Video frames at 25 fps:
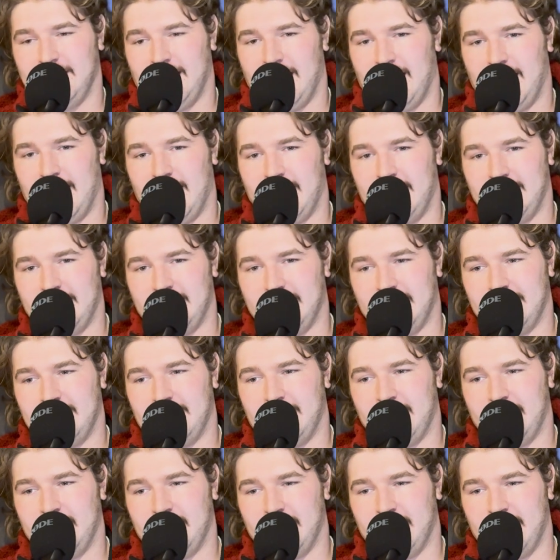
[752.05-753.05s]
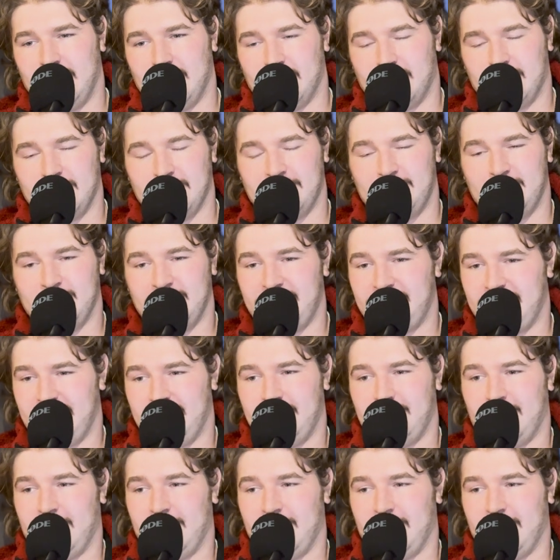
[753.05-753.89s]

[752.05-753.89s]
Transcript: and on Christmas Eve I